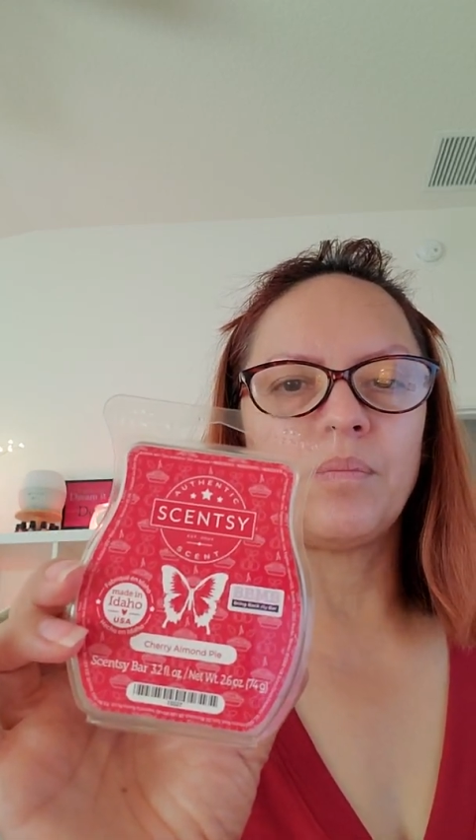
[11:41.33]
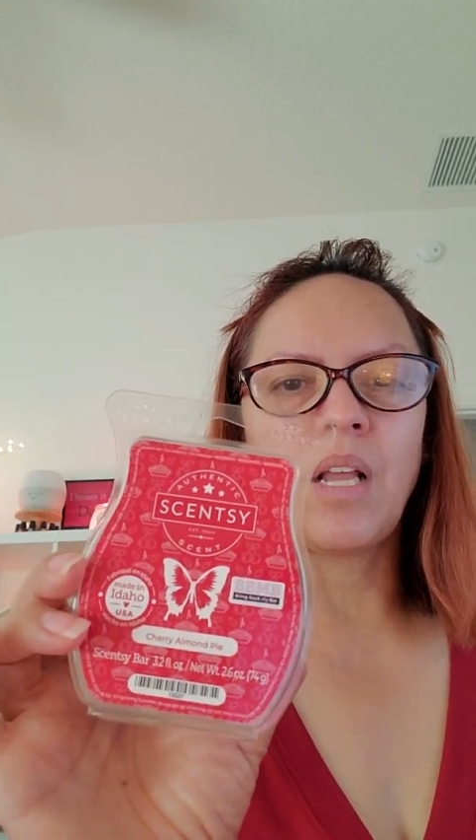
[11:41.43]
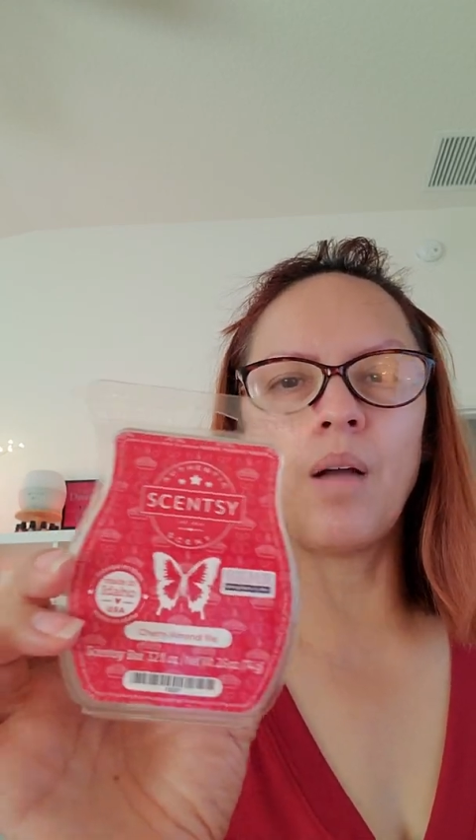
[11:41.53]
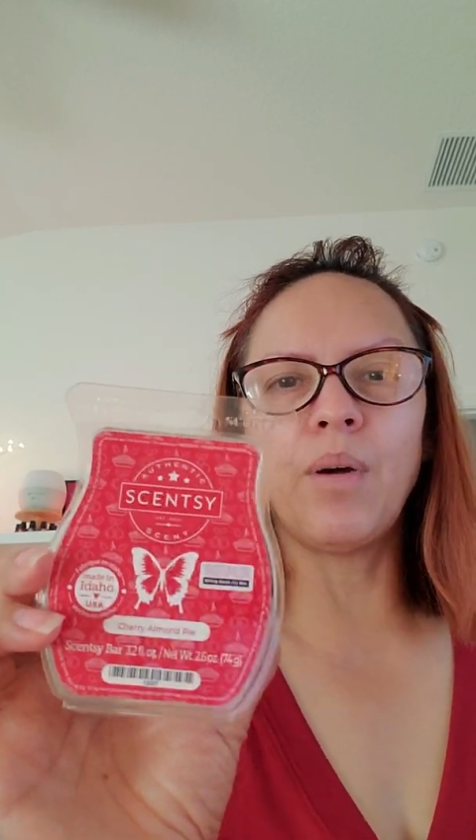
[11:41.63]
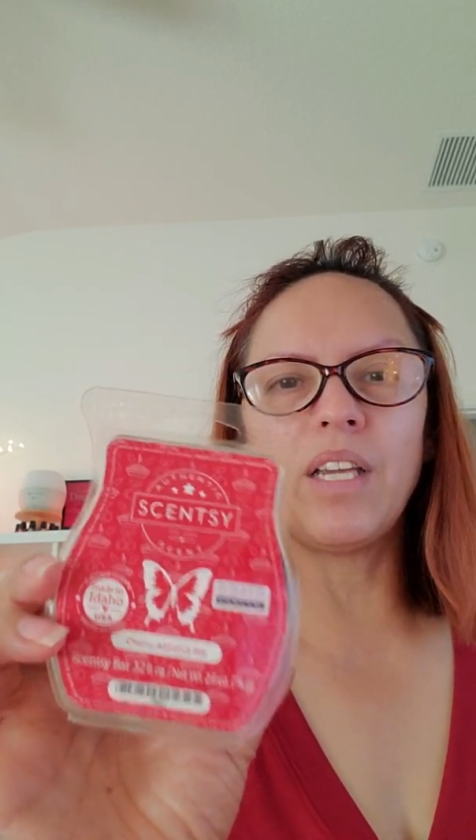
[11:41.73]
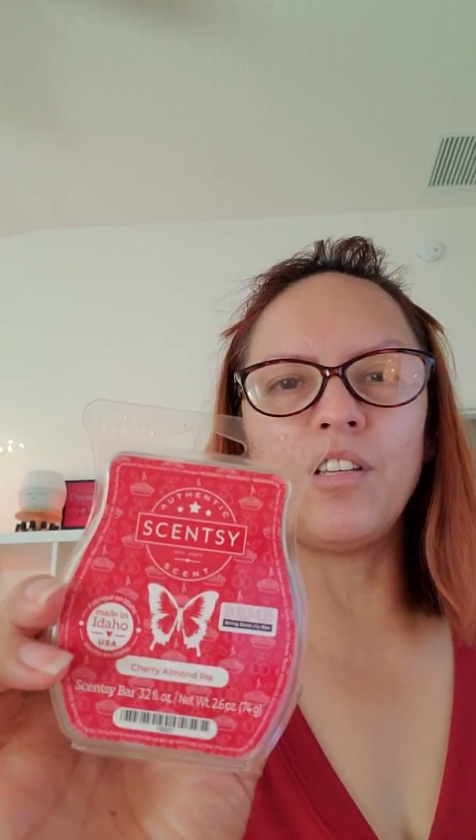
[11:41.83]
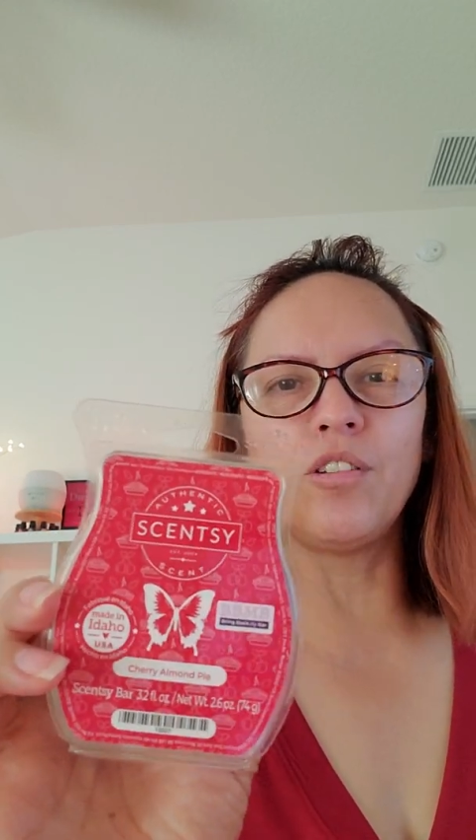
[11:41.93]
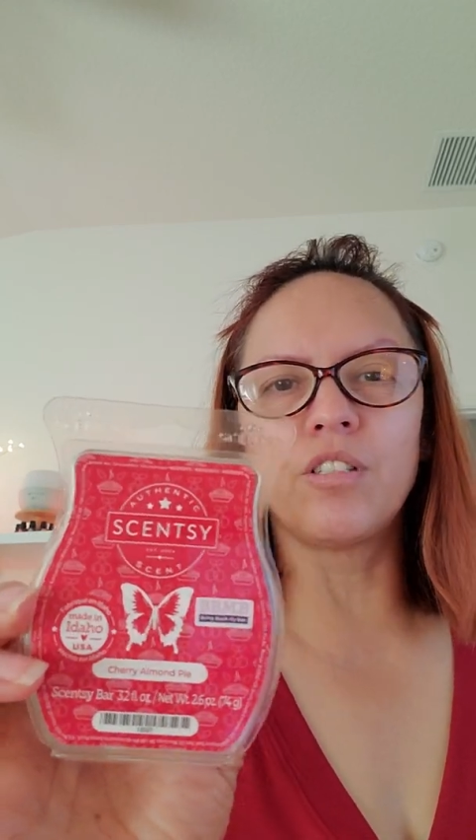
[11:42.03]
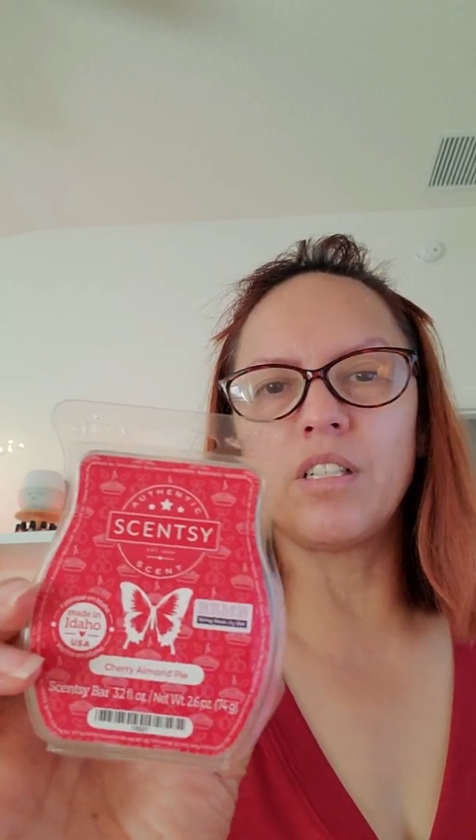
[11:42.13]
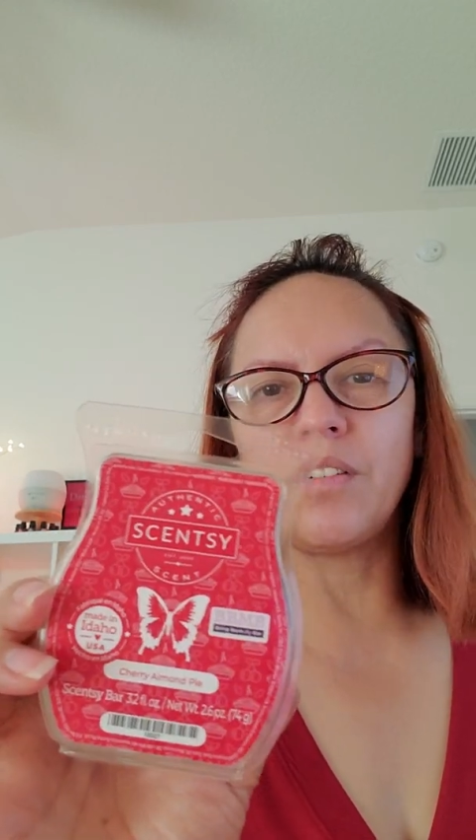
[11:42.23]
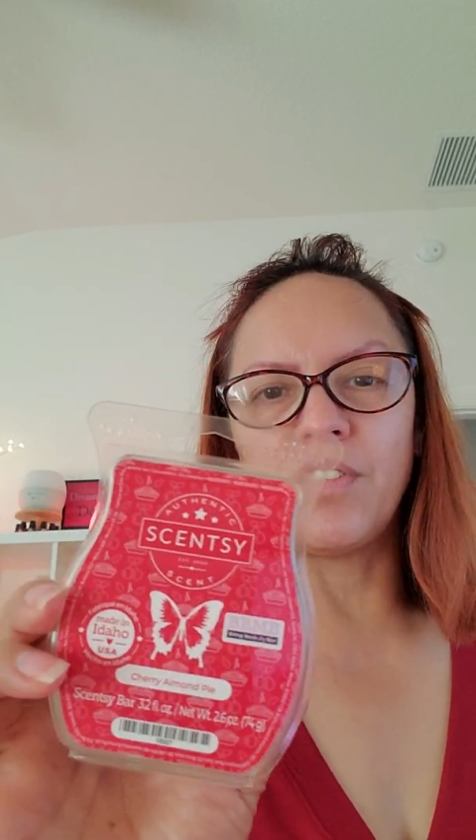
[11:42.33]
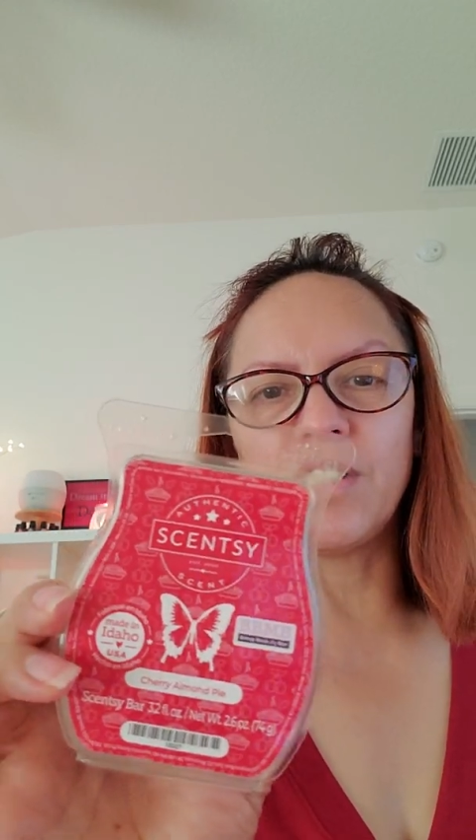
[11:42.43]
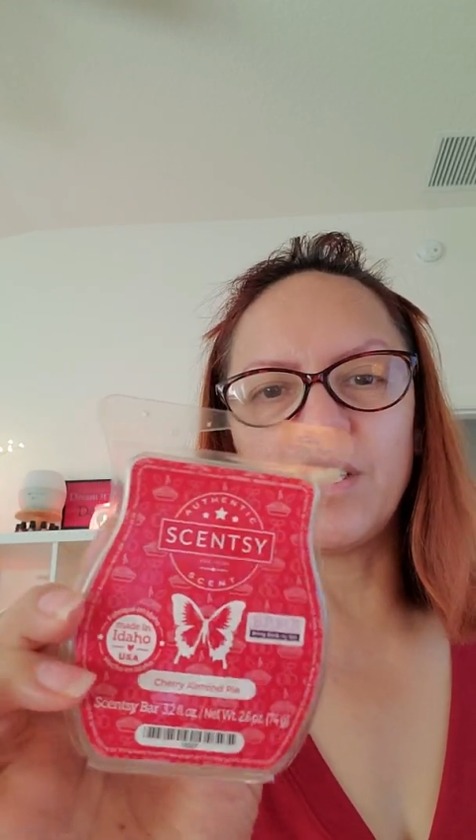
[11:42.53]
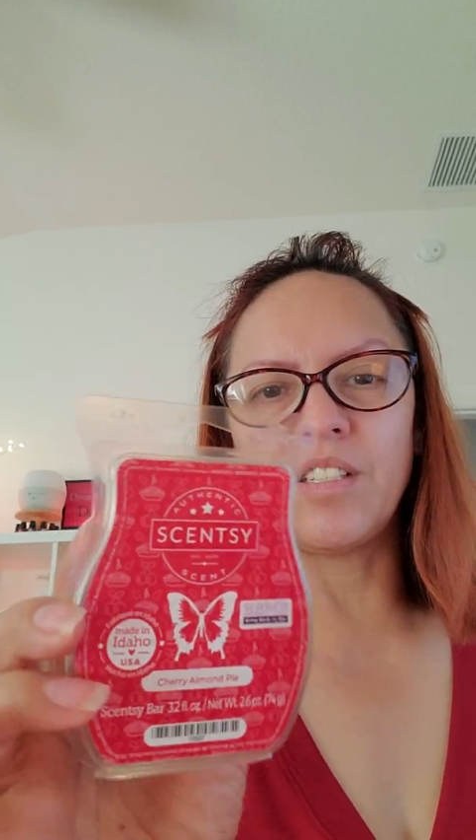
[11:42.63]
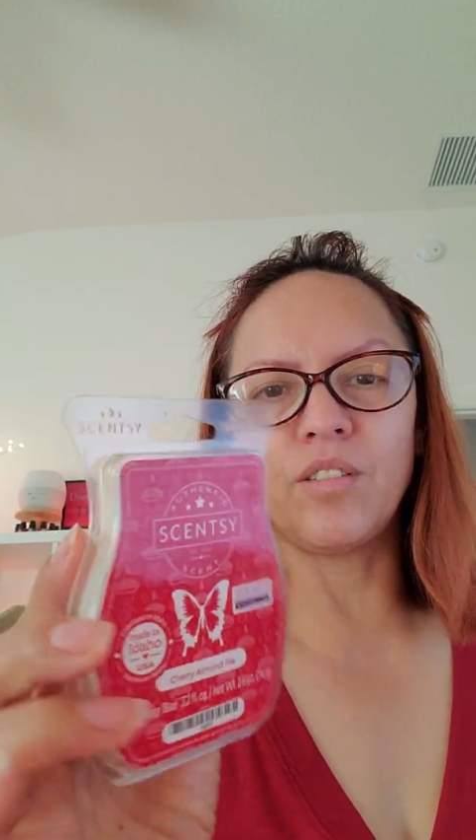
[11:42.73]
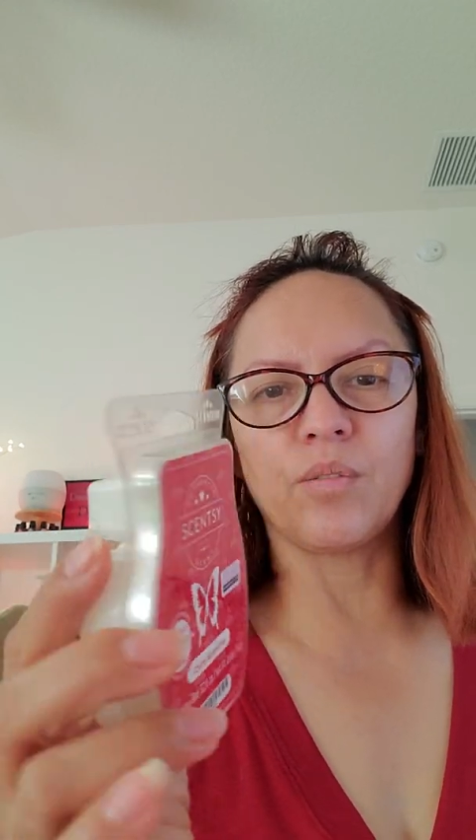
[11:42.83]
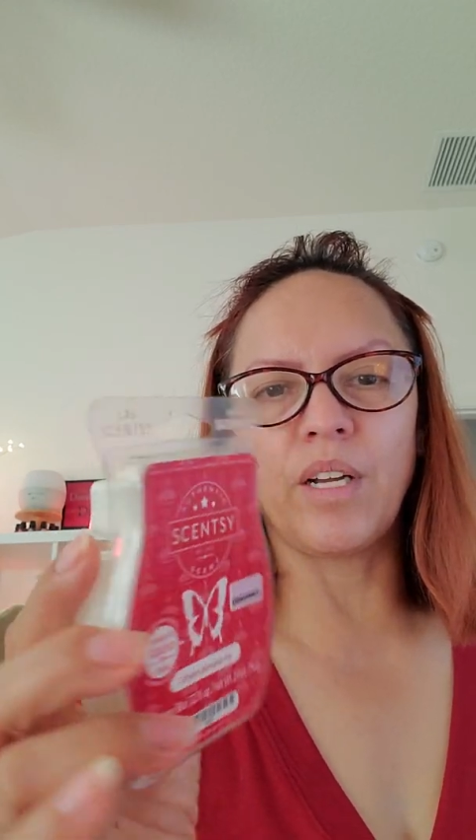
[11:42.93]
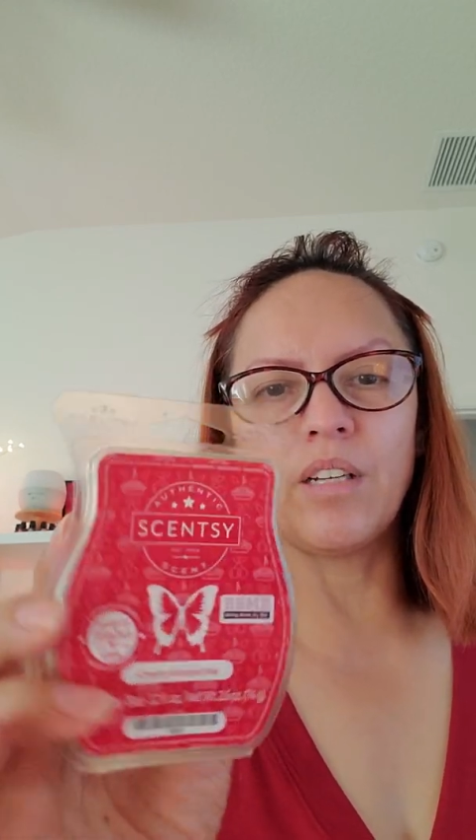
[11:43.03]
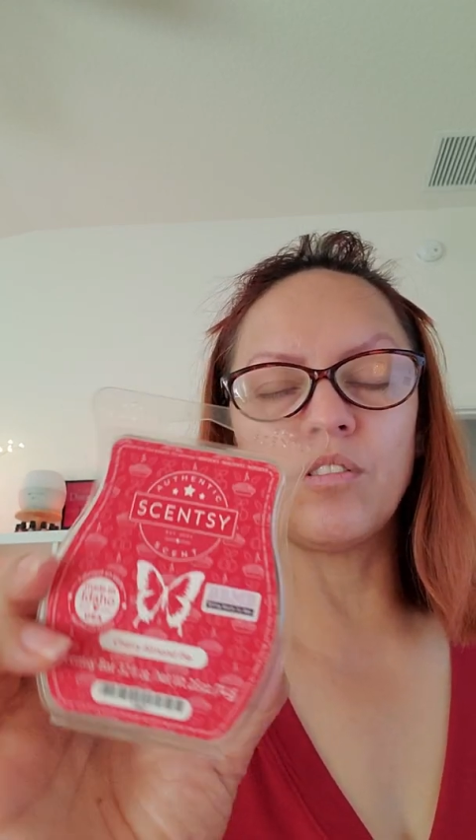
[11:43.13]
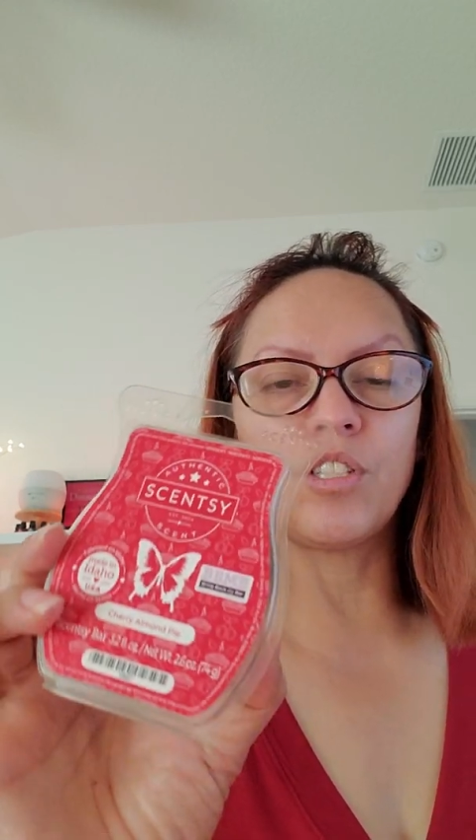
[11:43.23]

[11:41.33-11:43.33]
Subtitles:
I might use it if it's sitting around